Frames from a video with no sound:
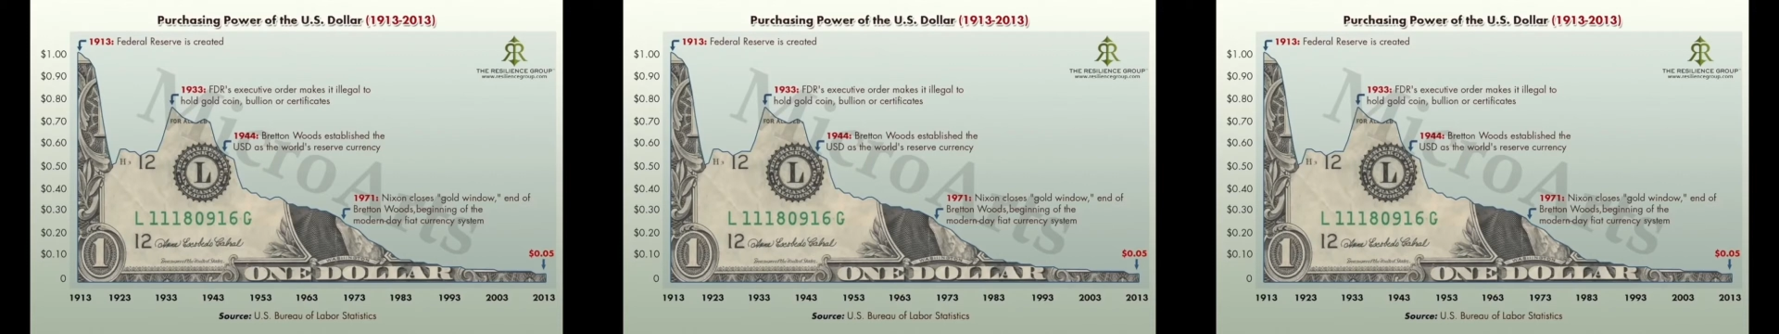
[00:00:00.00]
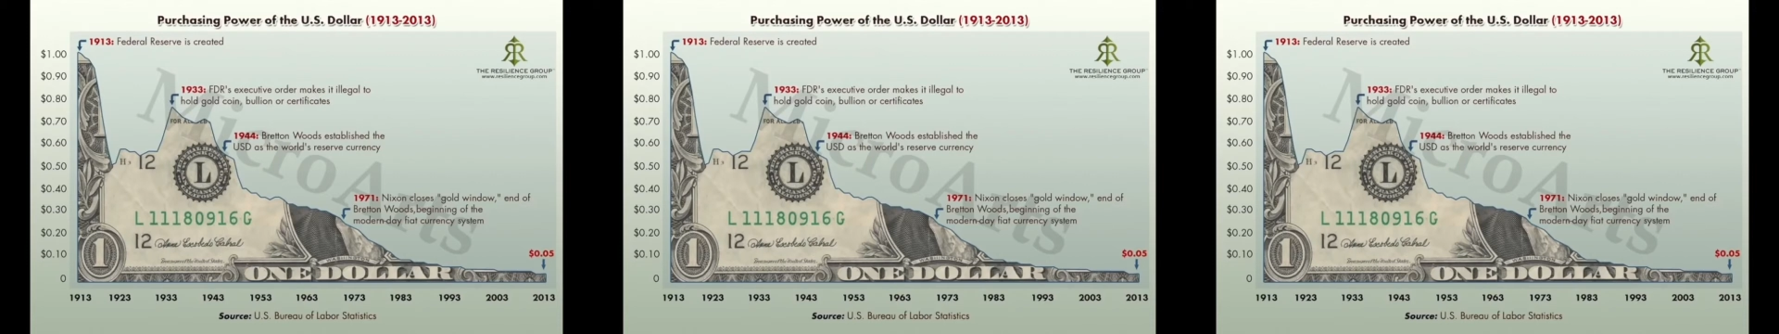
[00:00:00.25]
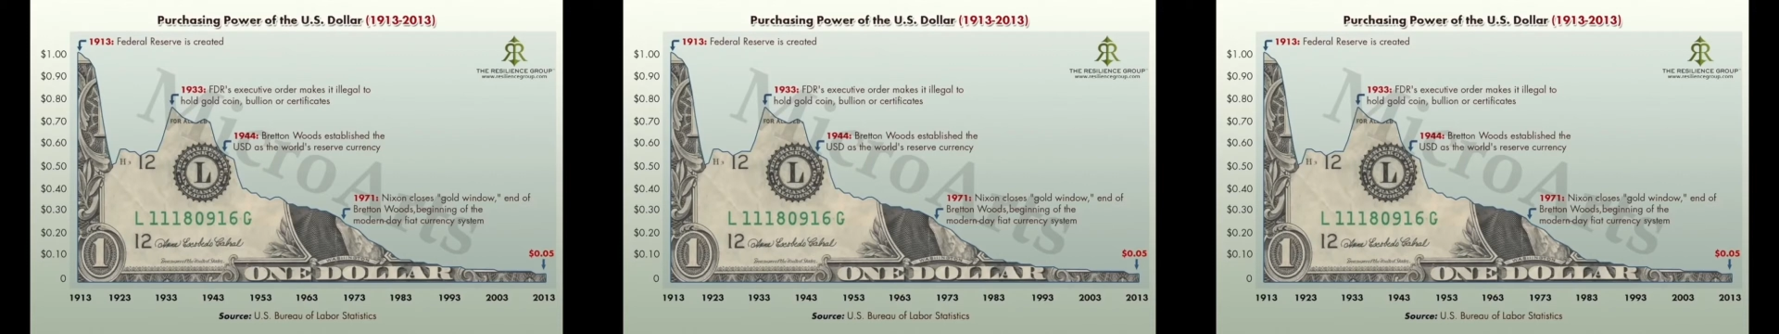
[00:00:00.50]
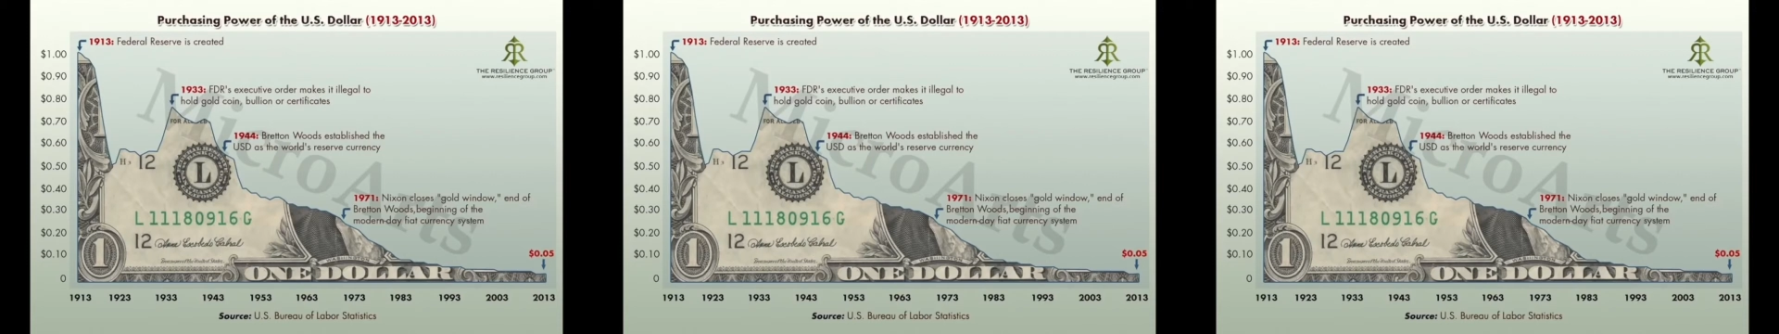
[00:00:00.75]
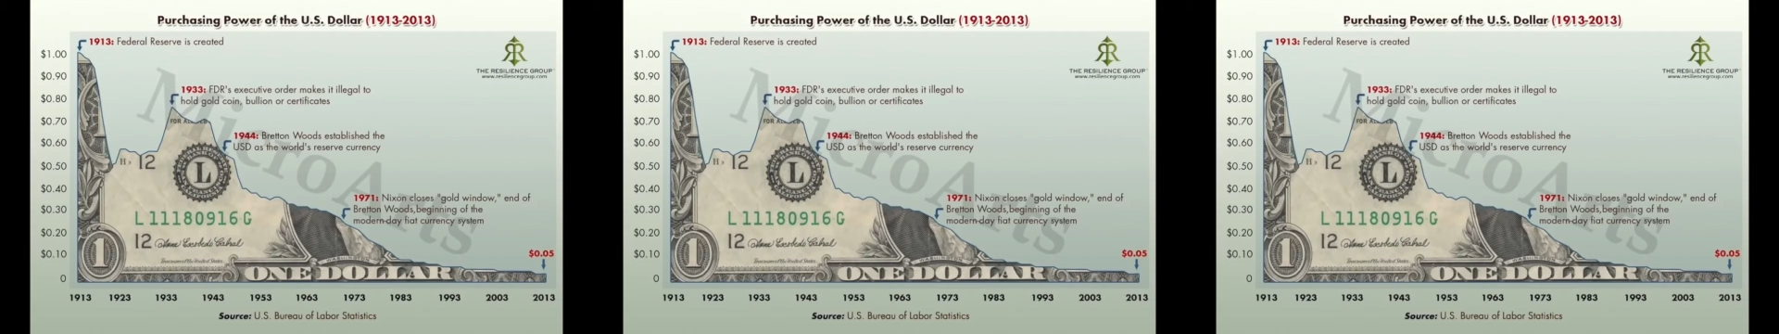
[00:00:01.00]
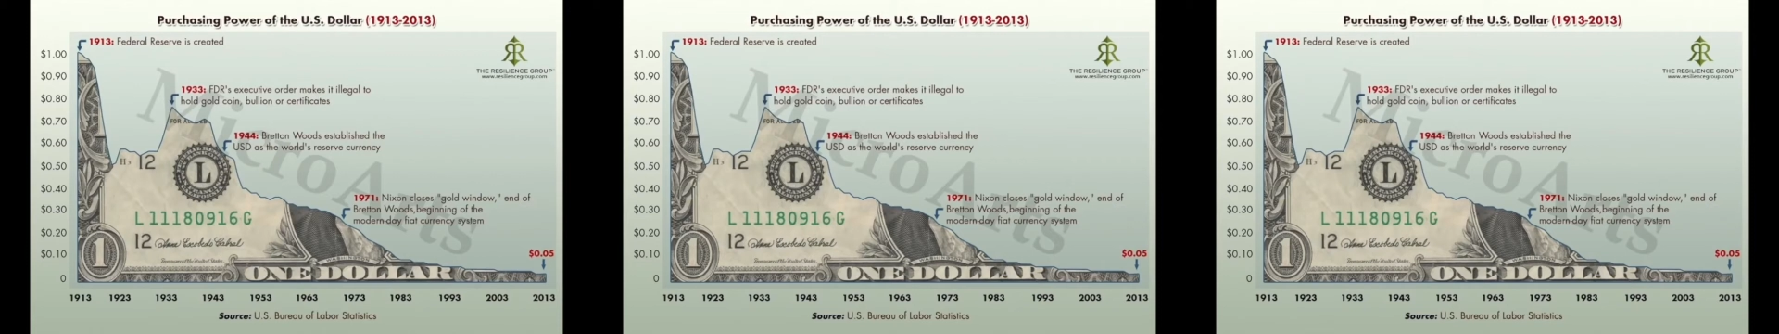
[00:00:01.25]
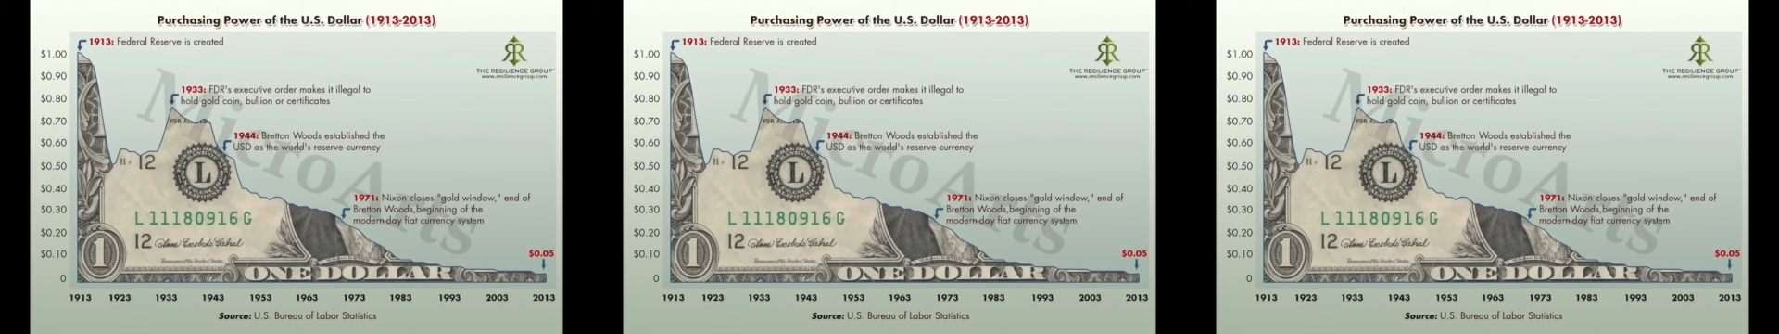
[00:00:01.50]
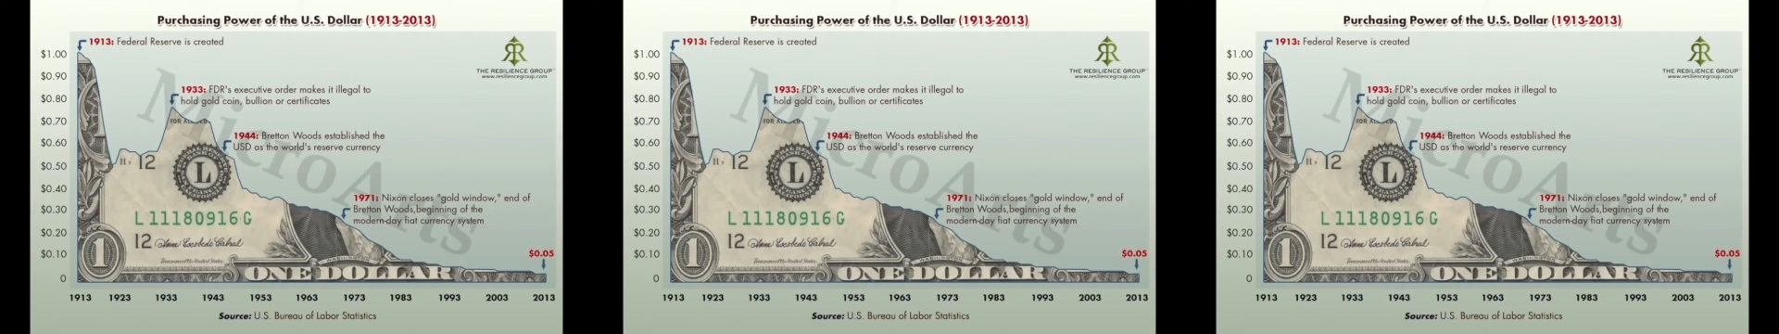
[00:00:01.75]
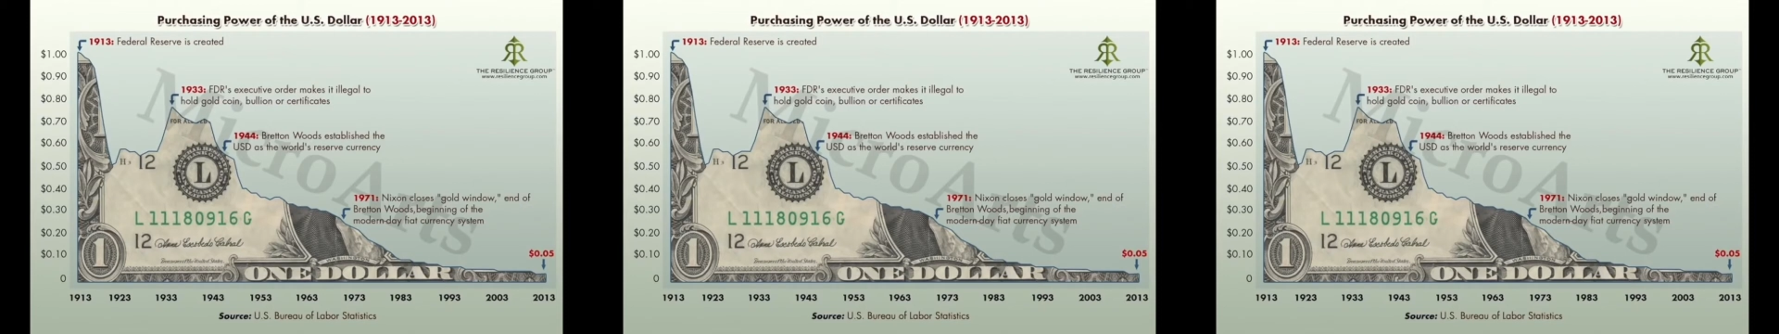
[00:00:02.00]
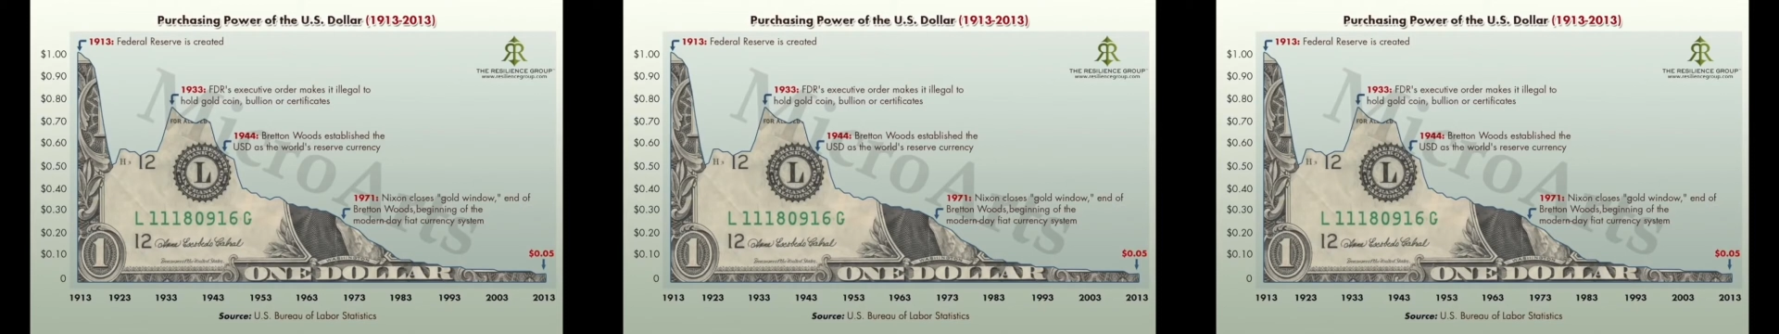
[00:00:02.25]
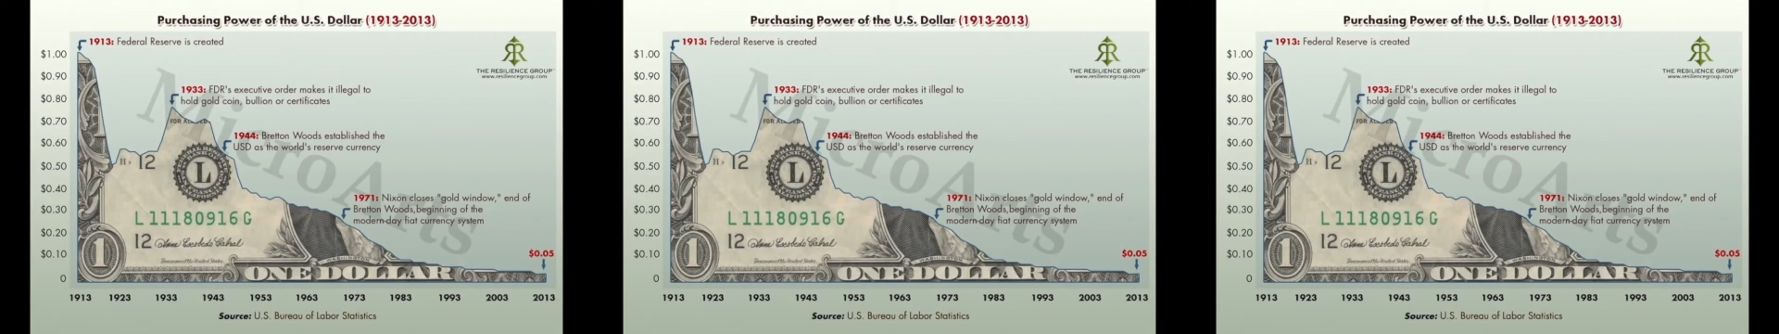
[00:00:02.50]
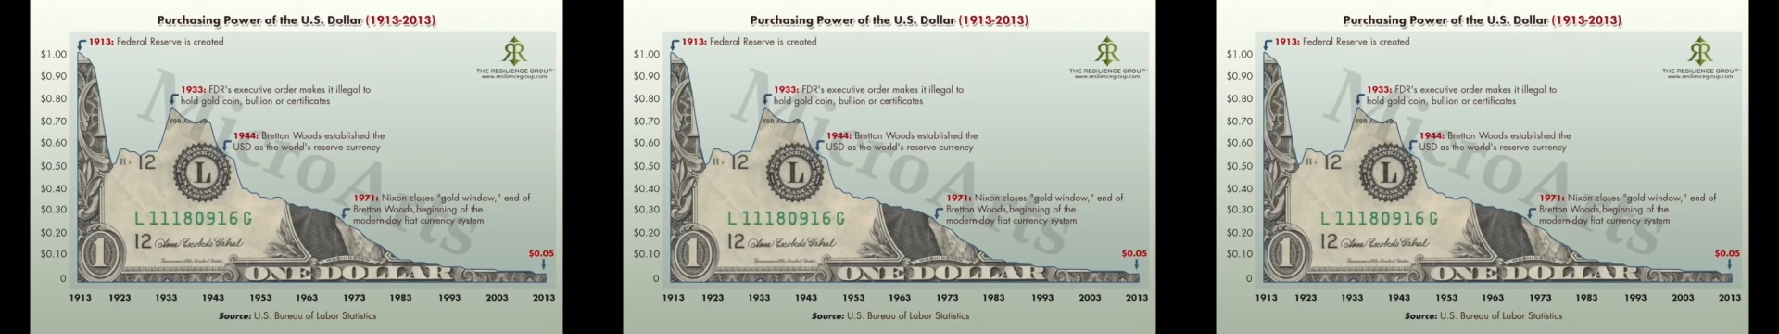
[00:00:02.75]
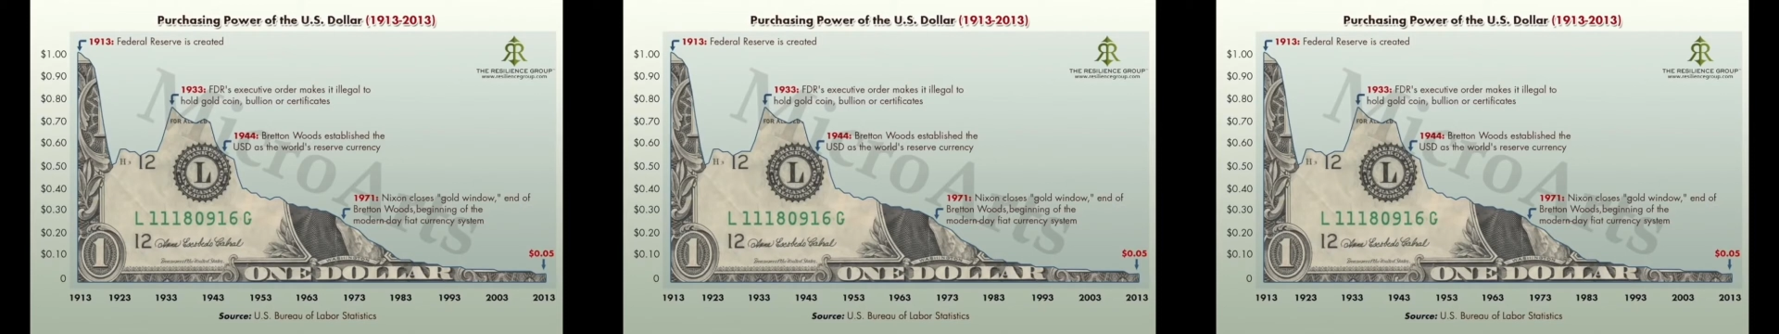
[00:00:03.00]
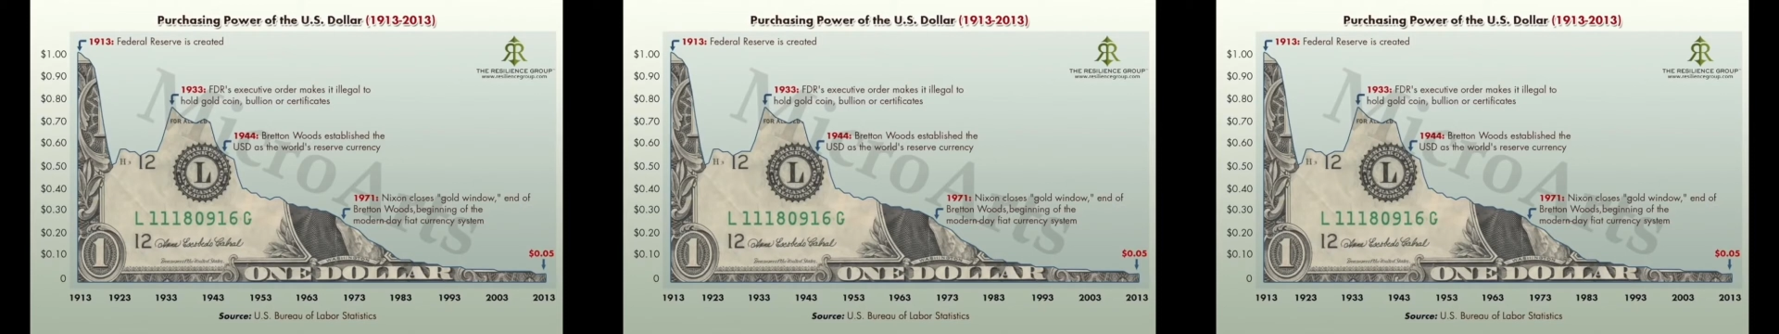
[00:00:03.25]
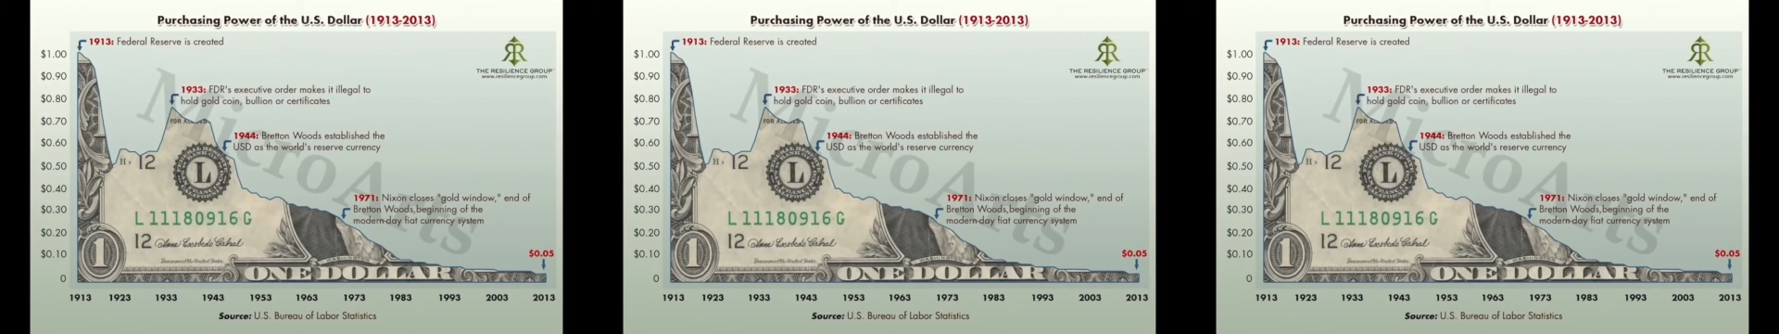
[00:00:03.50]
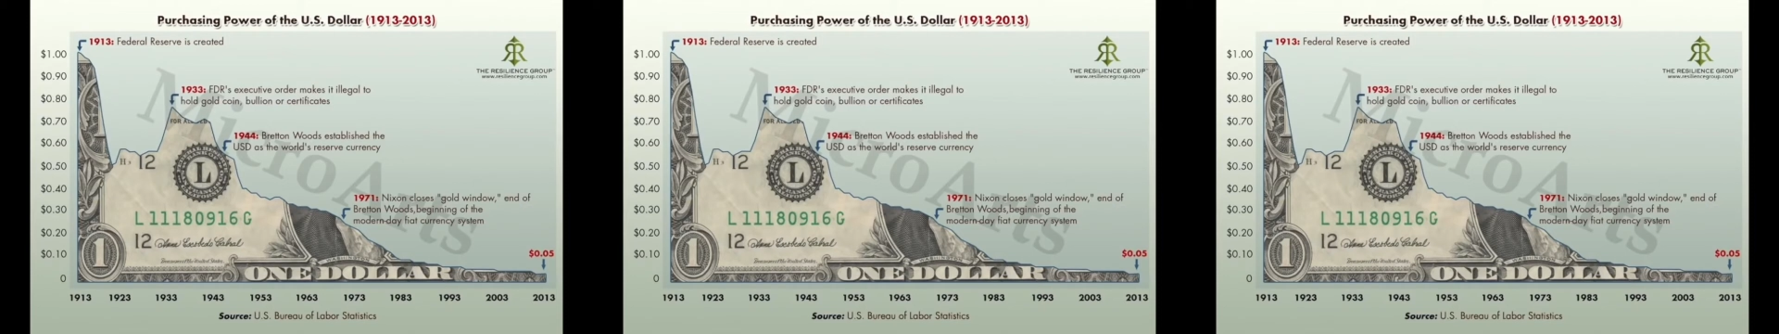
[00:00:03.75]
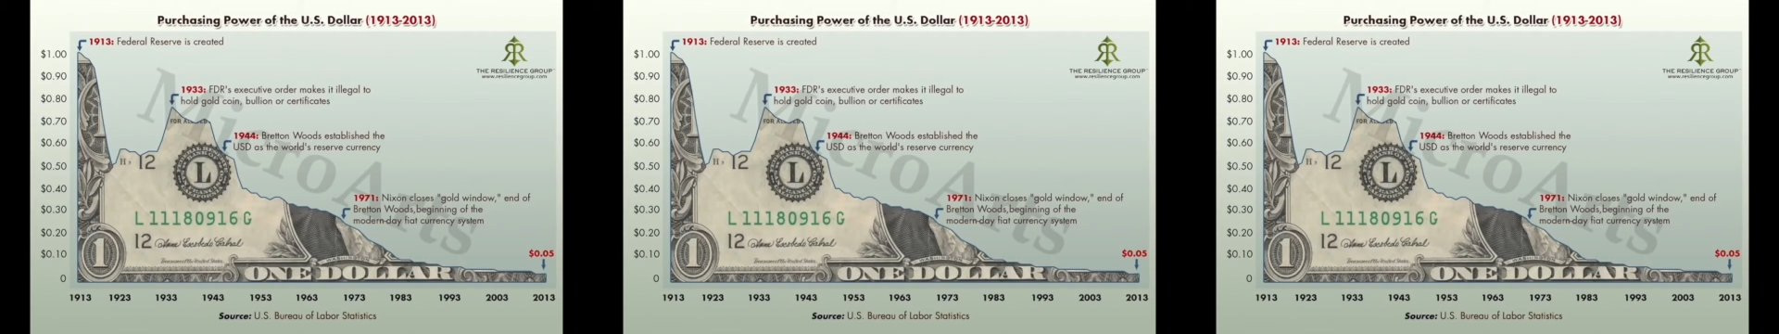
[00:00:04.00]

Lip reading: Nobody's mouth can be seen.